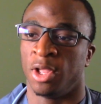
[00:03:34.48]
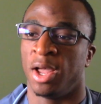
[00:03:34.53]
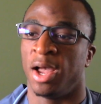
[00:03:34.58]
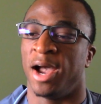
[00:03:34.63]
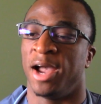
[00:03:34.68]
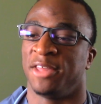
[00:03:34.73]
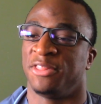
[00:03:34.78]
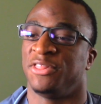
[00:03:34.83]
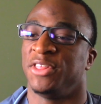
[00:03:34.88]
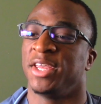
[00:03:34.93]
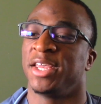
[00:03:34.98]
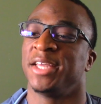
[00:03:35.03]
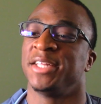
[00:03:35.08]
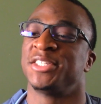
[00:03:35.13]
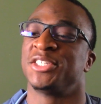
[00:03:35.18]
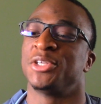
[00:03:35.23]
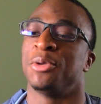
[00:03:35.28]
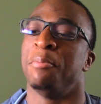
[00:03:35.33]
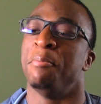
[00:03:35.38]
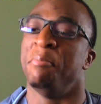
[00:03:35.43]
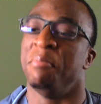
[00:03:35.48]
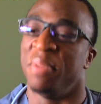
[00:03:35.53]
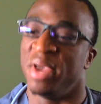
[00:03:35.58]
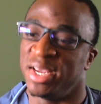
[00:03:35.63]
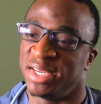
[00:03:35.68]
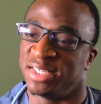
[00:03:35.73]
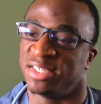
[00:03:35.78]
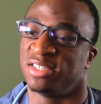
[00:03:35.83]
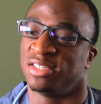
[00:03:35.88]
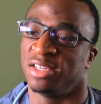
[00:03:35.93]
I think it's
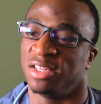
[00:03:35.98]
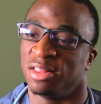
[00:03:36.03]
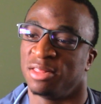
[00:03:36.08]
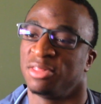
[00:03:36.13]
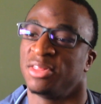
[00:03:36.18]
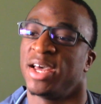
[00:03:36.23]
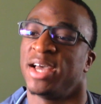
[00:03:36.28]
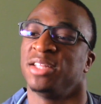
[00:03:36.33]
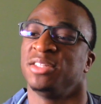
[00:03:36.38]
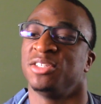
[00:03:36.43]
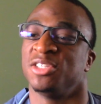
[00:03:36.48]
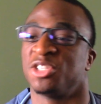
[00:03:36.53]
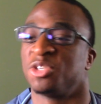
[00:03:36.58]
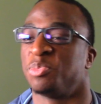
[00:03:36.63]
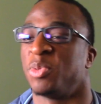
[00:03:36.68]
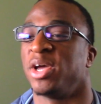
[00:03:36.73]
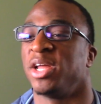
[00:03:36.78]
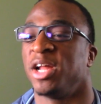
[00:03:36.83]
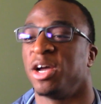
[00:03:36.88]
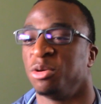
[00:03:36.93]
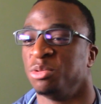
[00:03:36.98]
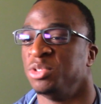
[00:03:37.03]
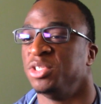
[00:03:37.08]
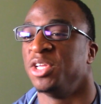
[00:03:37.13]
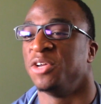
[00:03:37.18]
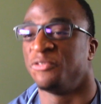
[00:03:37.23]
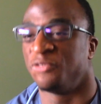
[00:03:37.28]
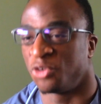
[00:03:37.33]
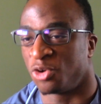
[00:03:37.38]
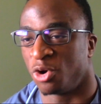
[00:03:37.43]
amazing that despite how
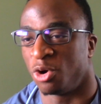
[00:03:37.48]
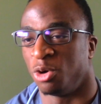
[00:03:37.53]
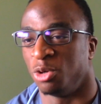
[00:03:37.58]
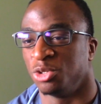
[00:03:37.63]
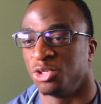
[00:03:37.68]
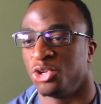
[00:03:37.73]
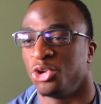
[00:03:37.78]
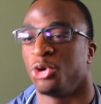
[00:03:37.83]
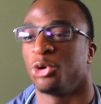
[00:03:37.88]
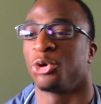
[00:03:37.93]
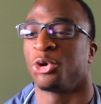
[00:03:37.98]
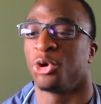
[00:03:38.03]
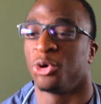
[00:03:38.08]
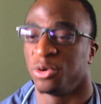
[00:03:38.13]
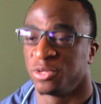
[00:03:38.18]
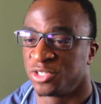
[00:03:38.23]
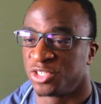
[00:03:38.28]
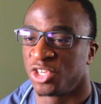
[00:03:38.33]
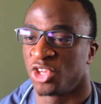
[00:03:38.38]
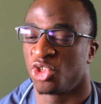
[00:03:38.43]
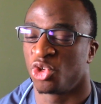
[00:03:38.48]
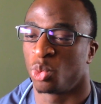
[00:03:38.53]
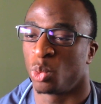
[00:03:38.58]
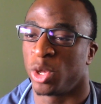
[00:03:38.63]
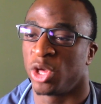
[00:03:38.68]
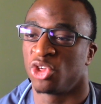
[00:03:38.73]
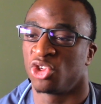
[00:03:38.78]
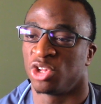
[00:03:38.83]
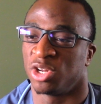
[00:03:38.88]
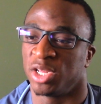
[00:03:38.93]
difficult your current
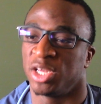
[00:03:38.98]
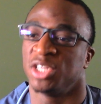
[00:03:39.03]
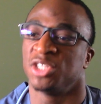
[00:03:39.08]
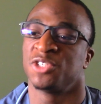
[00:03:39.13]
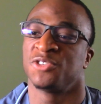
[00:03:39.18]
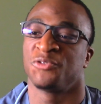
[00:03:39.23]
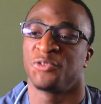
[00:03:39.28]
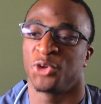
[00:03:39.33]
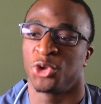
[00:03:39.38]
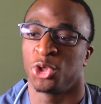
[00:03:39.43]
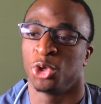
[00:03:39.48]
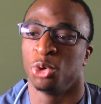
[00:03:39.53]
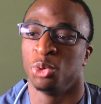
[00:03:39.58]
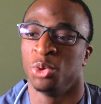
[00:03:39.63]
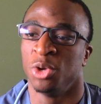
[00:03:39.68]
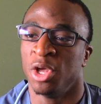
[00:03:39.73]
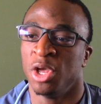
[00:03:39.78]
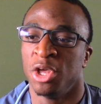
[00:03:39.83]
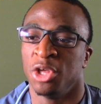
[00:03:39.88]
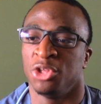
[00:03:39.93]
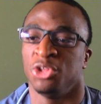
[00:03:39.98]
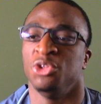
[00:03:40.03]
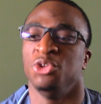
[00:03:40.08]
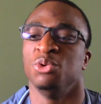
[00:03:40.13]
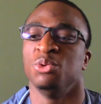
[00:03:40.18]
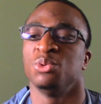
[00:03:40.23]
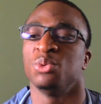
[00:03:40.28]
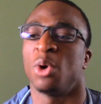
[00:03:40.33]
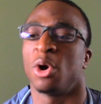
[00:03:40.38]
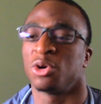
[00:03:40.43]
situation is for you,
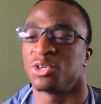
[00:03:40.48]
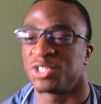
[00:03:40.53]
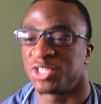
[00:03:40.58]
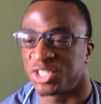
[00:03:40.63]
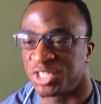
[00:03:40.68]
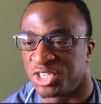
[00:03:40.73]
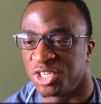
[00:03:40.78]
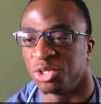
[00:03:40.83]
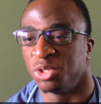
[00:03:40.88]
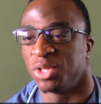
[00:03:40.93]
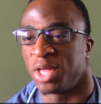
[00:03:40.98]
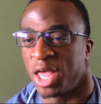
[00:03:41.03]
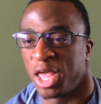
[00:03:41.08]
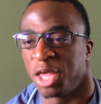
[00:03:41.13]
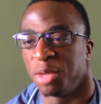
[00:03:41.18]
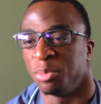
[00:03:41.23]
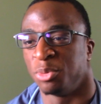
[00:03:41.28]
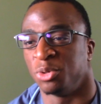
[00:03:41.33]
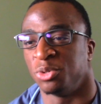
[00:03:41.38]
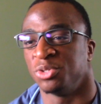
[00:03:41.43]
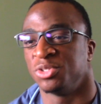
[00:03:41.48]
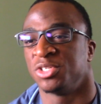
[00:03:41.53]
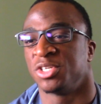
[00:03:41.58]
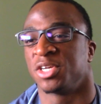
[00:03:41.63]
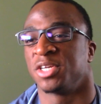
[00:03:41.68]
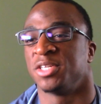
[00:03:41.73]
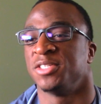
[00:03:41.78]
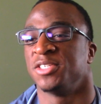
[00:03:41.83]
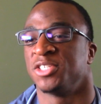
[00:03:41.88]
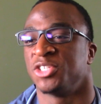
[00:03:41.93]
you are still able to
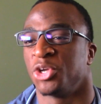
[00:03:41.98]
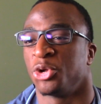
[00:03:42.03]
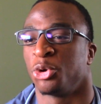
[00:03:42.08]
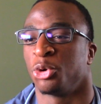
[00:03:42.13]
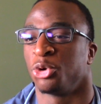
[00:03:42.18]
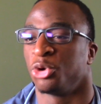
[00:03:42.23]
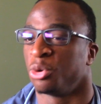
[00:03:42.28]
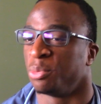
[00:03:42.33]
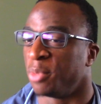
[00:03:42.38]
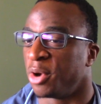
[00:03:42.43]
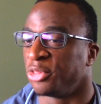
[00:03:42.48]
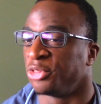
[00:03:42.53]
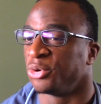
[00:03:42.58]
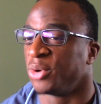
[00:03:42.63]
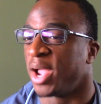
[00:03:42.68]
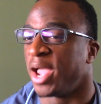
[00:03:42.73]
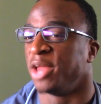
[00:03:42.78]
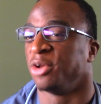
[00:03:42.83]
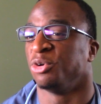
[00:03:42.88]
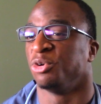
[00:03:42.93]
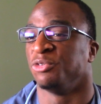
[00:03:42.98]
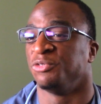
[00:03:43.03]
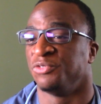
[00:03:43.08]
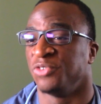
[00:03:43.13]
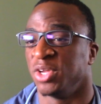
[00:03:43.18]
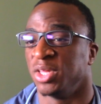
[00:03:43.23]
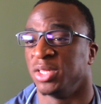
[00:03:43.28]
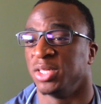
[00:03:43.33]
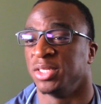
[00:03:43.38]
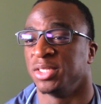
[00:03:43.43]
consider your mother and her
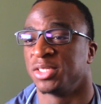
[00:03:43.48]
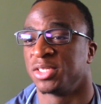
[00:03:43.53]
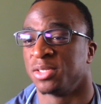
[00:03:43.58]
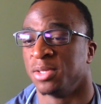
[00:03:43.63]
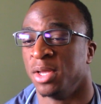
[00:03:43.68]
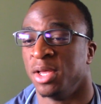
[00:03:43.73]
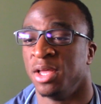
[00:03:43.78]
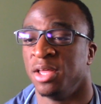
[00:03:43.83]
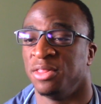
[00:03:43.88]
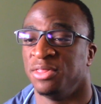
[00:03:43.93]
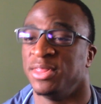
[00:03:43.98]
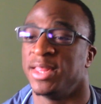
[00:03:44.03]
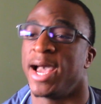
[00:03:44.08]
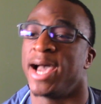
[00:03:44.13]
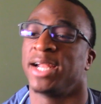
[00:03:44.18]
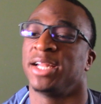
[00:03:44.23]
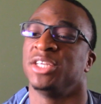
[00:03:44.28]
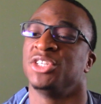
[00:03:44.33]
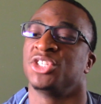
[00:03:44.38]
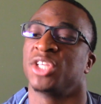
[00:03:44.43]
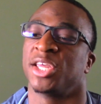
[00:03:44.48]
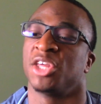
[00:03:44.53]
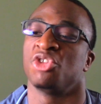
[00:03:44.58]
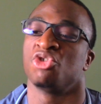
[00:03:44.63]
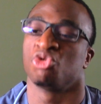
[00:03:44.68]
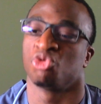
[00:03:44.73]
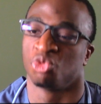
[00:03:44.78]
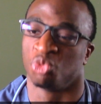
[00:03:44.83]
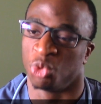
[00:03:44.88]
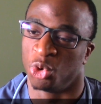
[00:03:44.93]
feelings. That is a
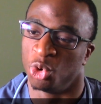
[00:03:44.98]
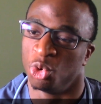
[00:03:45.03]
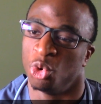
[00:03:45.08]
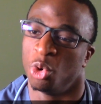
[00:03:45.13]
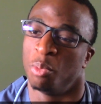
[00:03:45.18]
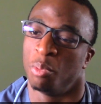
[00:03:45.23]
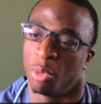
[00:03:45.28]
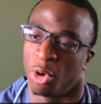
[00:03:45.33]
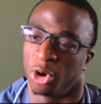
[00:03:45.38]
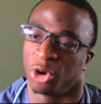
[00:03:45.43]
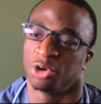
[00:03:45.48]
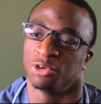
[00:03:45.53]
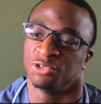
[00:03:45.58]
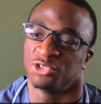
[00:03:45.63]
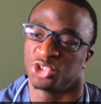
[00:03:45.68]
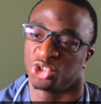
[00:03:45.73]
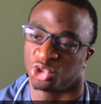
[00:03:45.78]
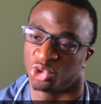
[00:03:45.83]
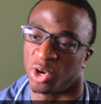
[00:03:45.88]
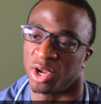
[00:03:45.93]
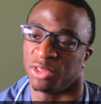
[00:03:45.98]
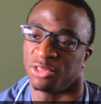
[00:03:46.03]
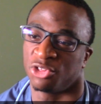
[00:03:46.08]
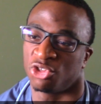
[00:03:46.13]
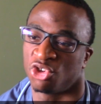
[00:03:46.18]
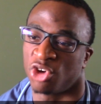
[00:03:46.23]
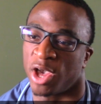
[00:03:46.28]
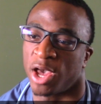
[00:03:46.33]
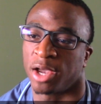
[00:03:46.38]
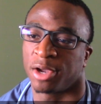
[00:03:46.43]
true mark of strength,
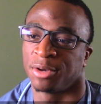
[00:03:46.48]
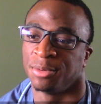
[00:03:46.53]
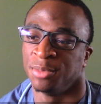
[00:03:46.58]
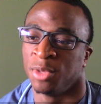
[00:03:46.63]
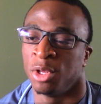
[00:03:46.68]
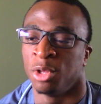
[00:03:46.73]
Jack.